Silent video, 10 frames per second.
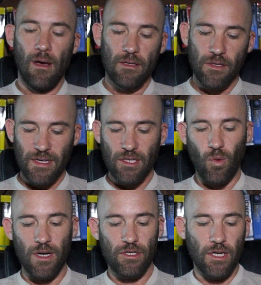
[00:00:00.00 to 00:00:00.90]
So this
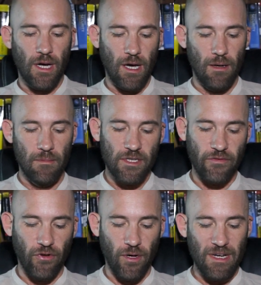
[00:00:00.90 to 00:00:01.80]
question comes
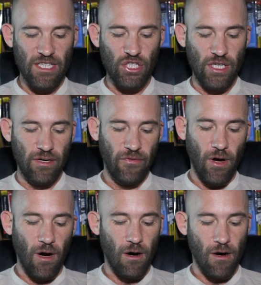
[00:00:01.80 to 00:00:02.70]
from Shiv
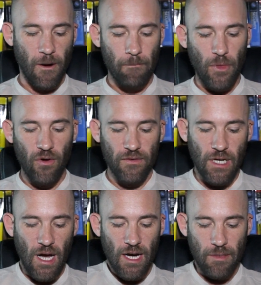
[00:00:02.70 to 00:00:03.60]
R. You have
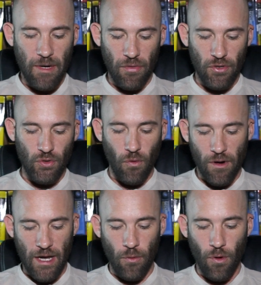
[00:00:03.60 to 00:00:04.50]
talked about the Tor
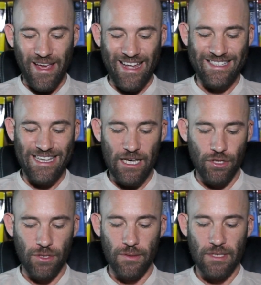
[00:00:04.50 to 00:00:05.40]
network and its
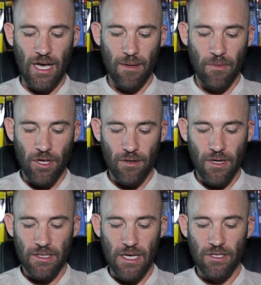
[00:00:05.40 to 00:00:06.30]
issues. I'm
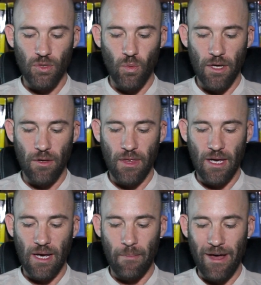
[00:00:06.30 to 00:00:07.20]
curious as to what you
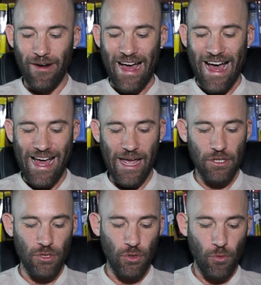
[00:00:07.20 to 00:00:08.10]
think about
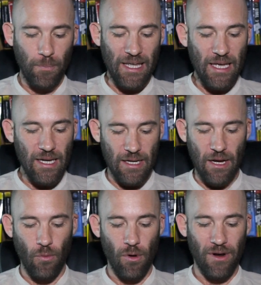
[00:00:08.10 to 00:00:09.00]
I2P
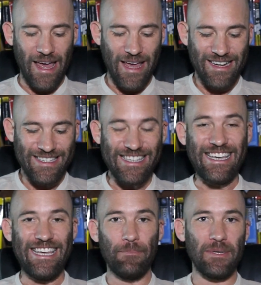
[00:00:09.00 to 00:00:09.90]
network and its
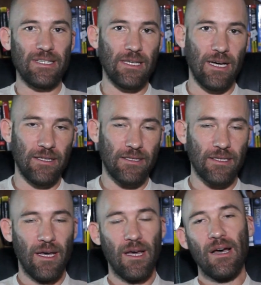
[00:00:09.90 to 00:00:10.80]
EAP sites.
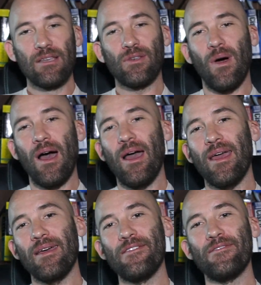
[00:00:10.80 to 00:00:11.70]
So I
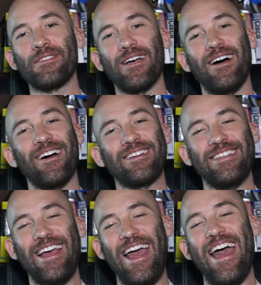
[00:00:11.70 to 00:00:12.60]
have talked
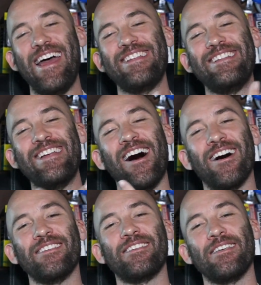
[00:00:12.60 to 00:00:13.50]
ad
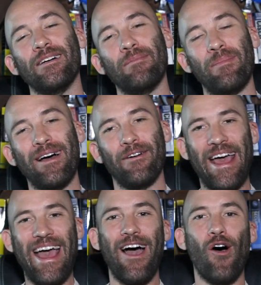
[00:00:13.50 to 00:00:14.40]
nauseum about
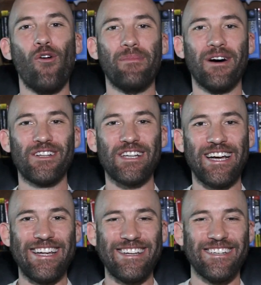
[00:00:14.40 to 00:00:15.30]
how much
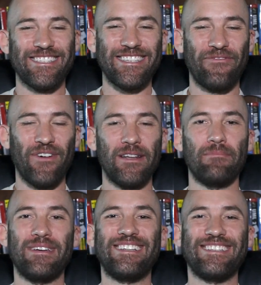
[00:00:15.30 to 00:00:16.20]
I just
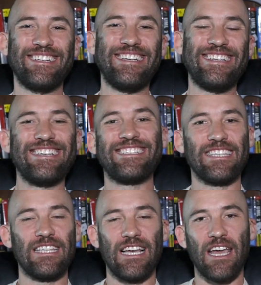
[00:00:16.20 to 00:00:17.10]
fundamentally
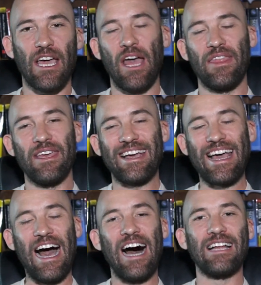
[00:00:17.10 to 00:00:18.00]
dislike the
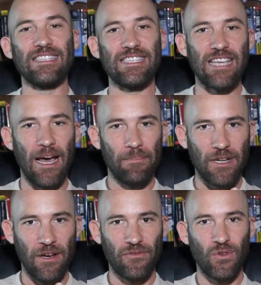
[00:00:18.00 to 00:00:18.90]
concept
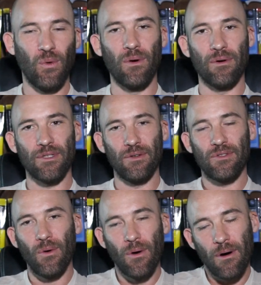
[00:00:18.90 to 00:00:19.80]
of Tor. So
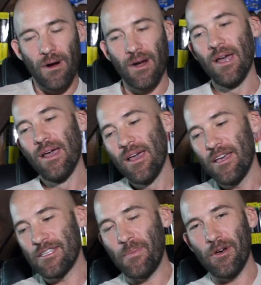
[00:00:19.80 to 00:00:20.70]
Tor
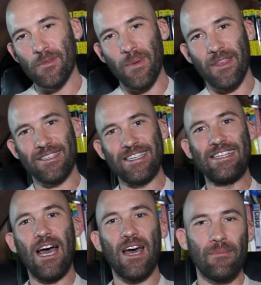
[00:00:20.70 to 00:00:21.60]
is supposed to be this
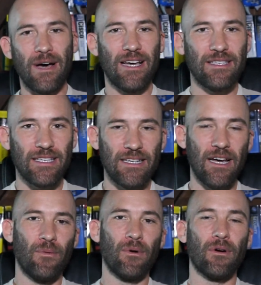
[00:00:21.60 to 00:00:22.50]
anonymizing
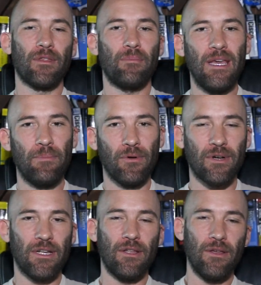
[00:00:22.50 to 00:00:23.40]
network that people
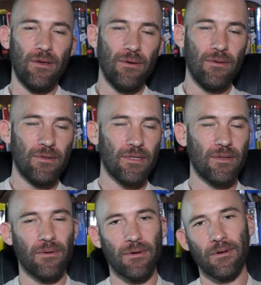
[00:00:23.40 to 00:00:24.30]
can use in
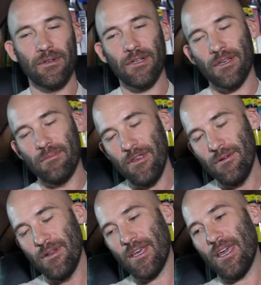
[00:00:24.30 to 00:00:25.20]
order to
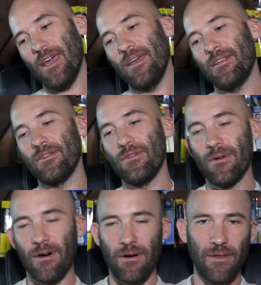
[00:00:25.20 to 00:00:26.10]
communicate and do
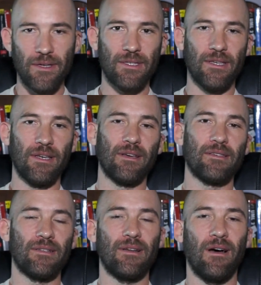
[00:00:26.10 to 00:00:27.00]
all these things,
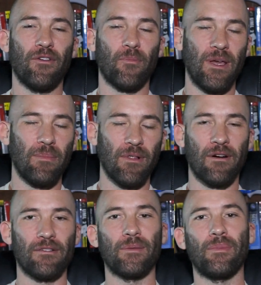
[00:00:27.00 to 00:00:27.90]
and other people
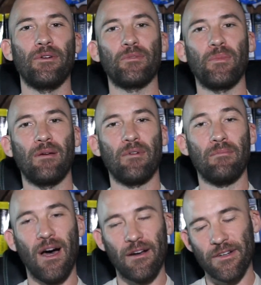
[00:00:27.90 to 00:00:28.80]
aren't supposed to be able to
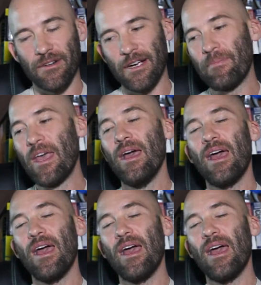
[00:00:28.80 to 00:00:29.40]
monitor it.